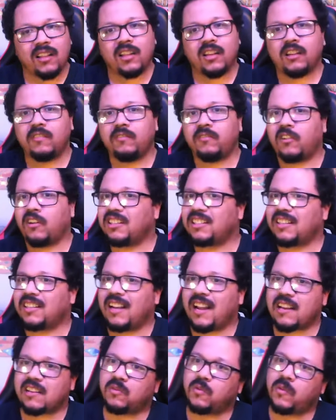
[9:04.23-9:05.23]
looking forward to
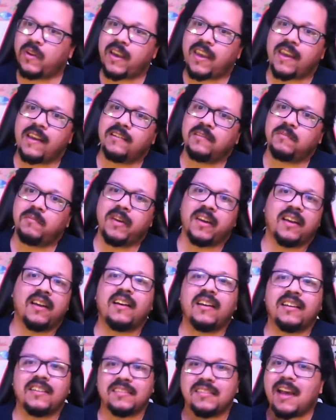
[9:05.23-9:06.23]
next week is
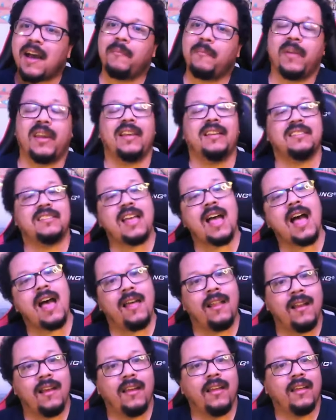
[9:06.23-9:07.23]
because that means that
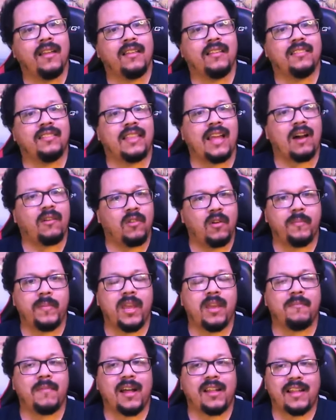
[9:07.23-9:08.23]
that will
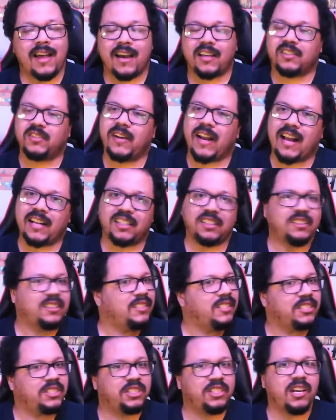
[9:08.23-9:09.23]
be my last react to
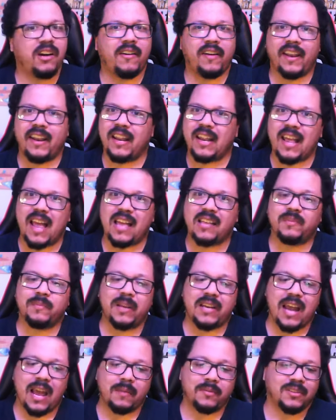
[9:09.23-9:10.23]
this show, and it has
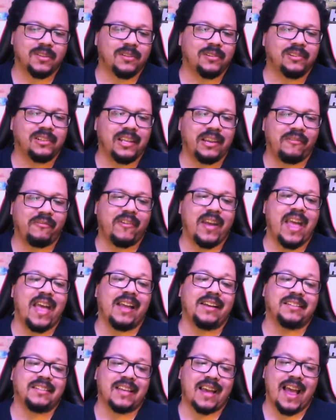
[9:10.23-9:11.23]
been absolutely
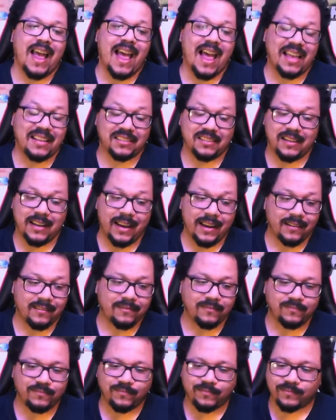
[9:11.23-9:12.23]
fantastic.
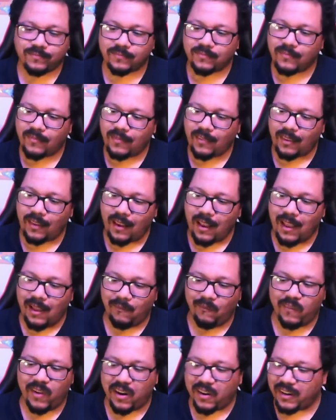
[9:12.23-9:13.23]

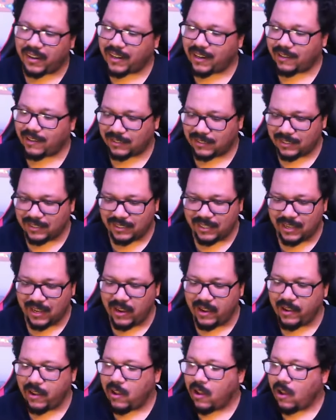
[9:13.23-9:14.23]
I'm very curious to
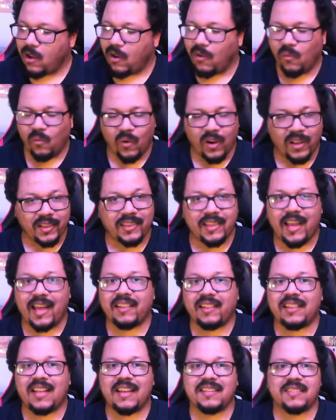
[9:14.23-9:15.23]
see what
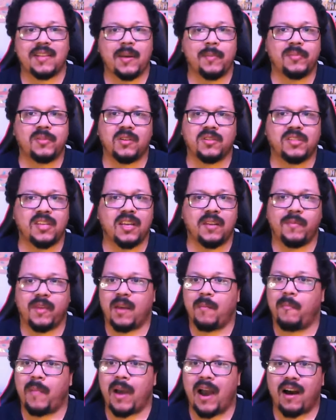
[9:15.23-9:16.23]
that last episode's going to be
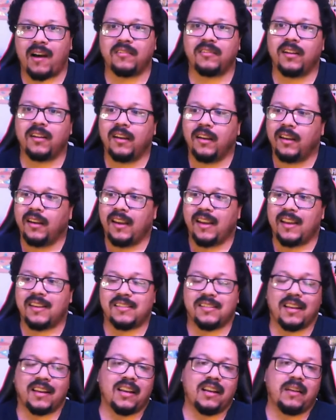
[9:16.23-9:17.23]
about. Is
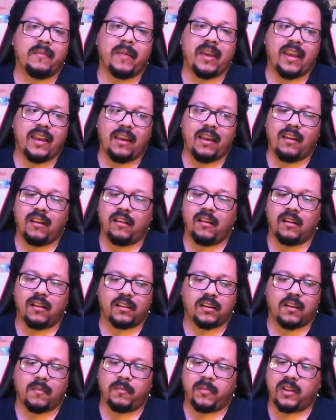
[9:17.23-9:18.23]
it going to be
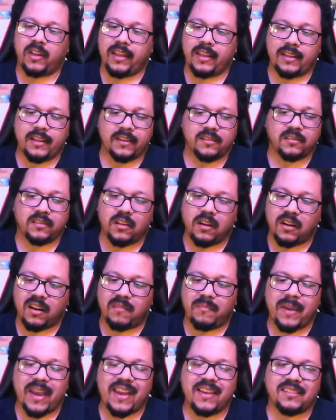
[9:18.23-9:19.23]
completely Ahsoka
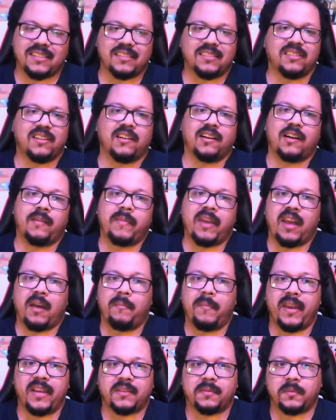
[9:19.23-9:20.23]
based? Is there going to be a
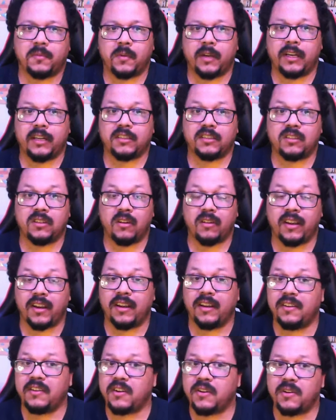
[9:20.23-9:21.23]
mix between Ahsoka
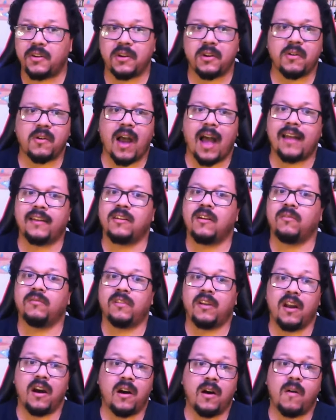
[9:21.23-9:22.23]
and Dooku? I don't
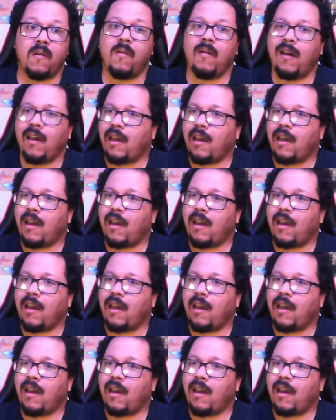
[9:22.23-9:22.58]
know.